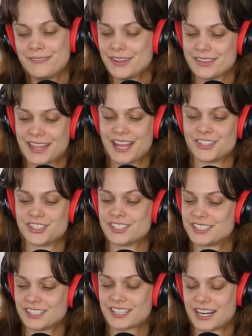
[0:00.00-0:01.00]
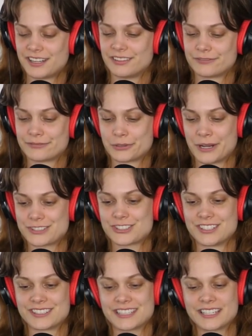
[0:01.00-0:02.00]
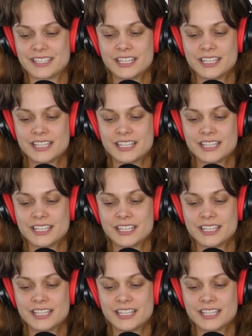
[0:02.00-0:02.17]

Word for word: but even then, she still kind of questions